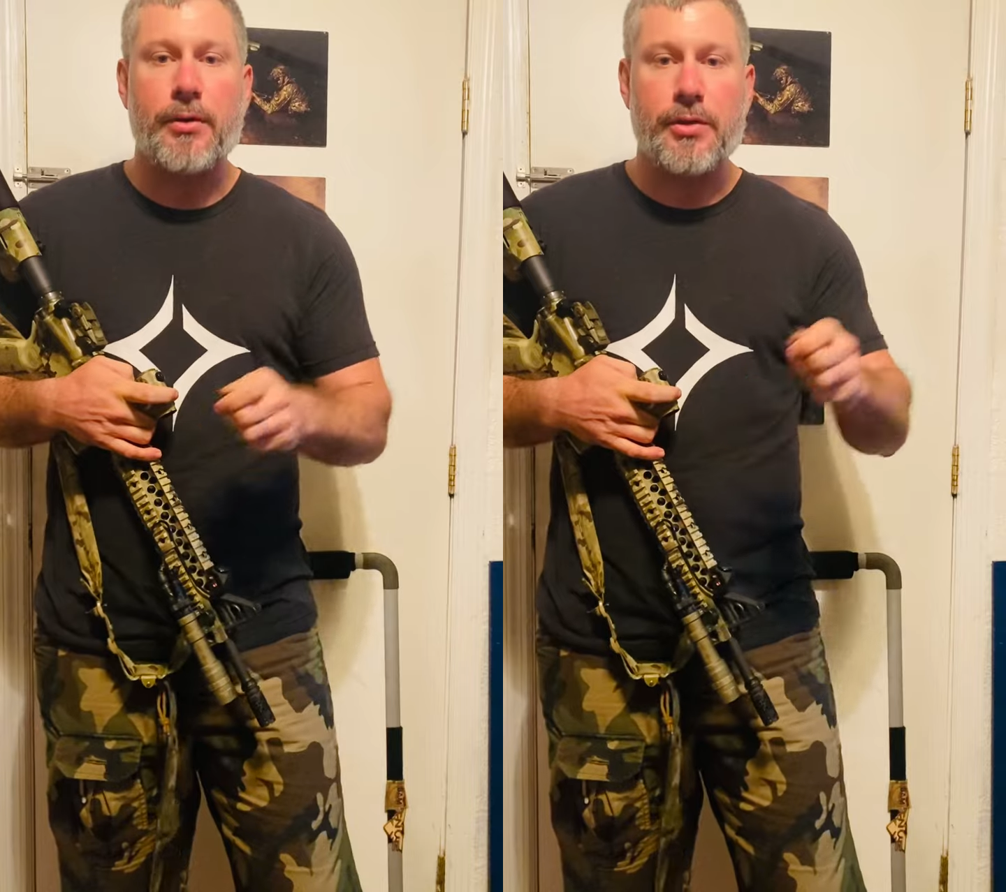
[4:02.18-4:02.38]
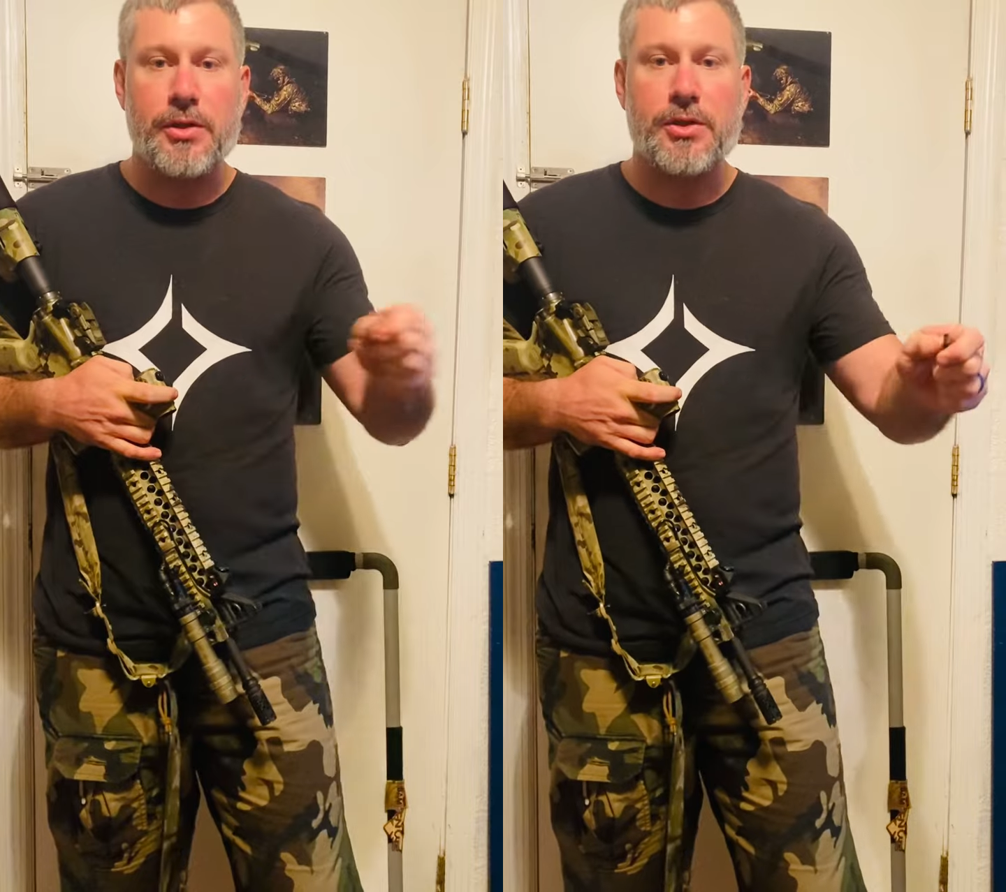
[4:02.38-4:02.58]

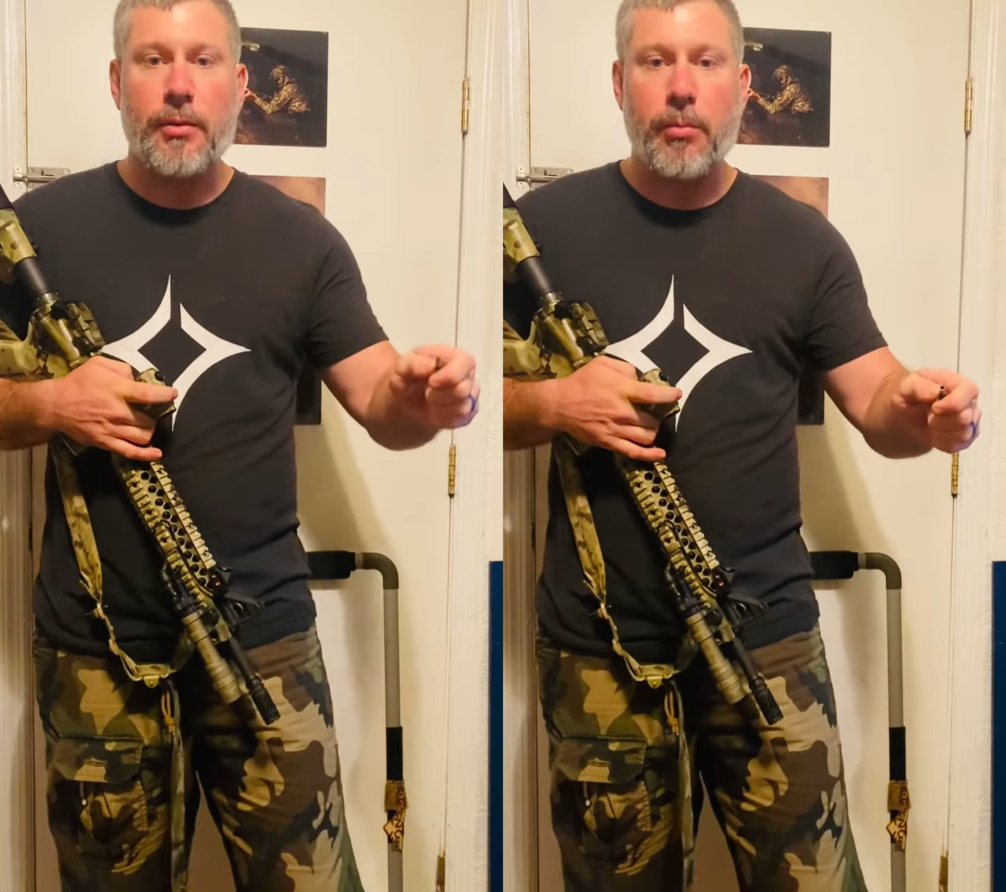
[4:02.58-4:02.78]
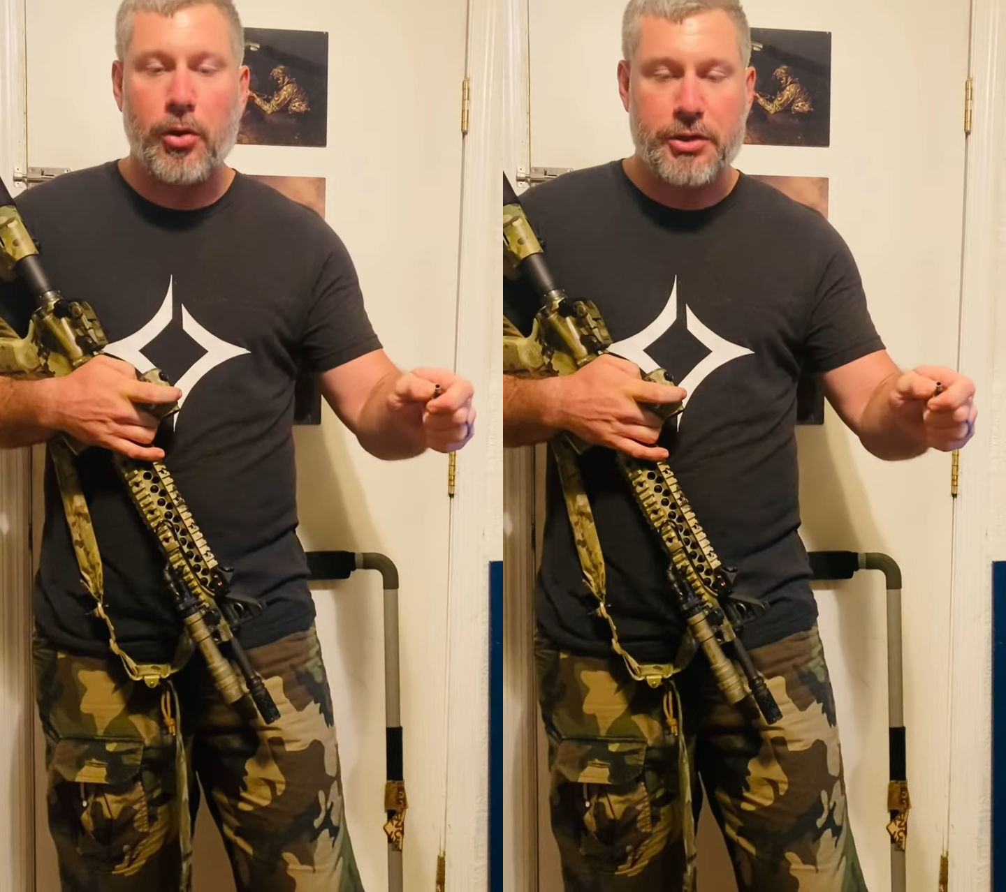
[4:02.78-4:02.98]
than some
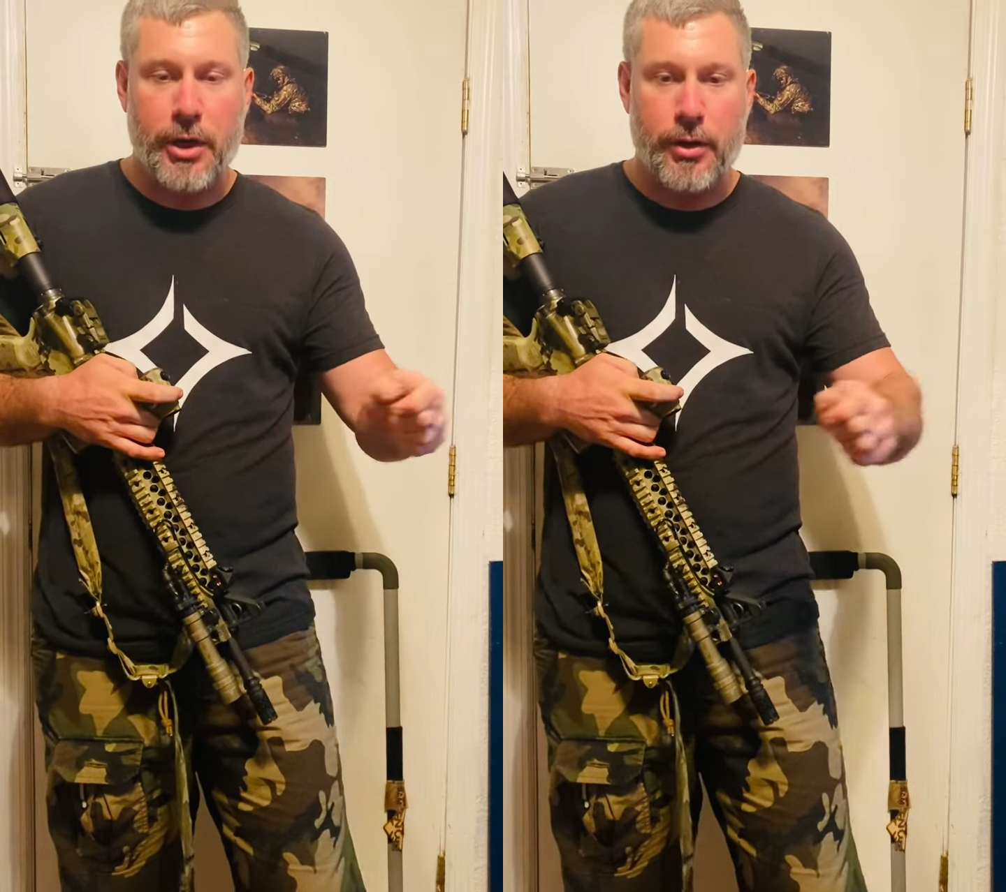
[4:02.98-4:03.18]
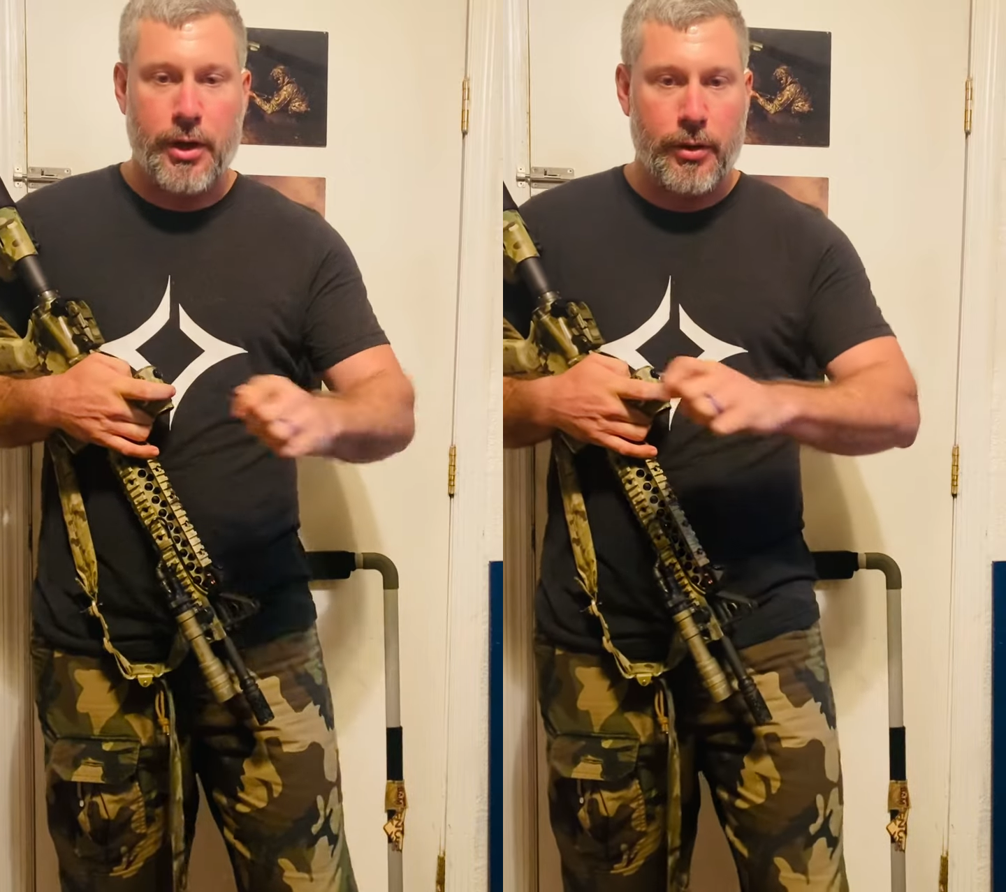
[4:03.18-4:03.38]
bolt
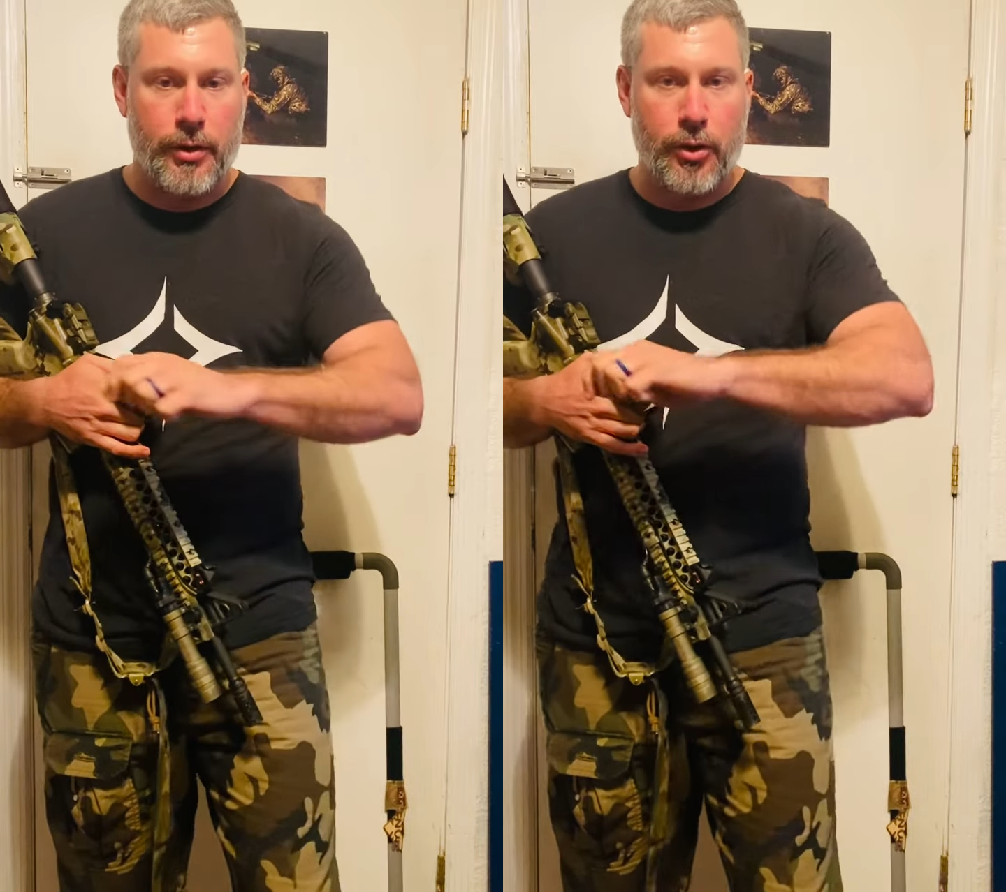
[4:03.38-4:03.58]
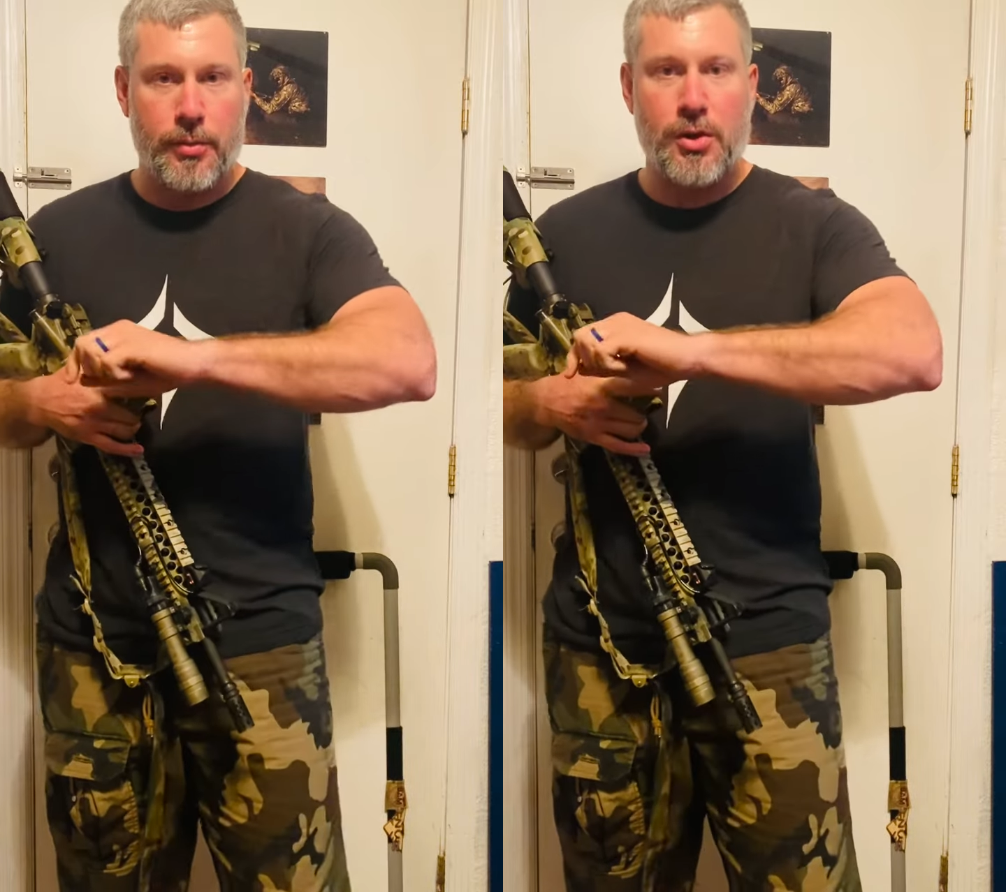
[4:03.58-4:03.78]
carrier
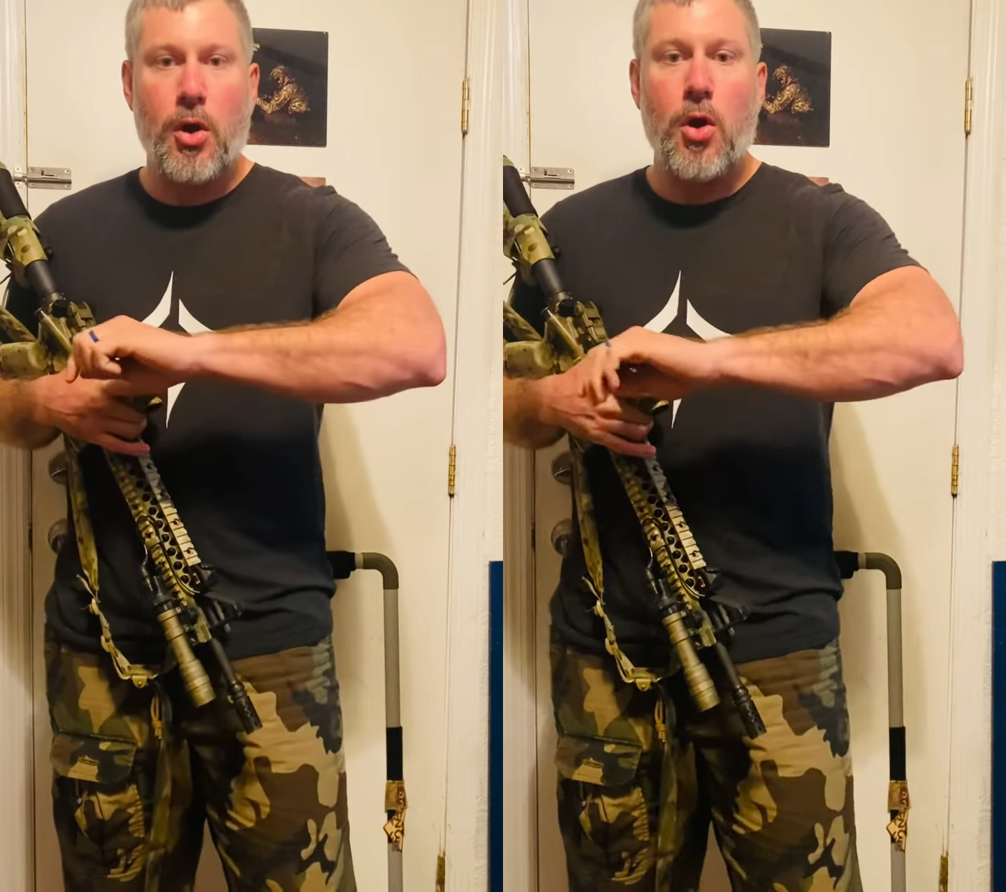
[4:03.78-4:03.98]
groups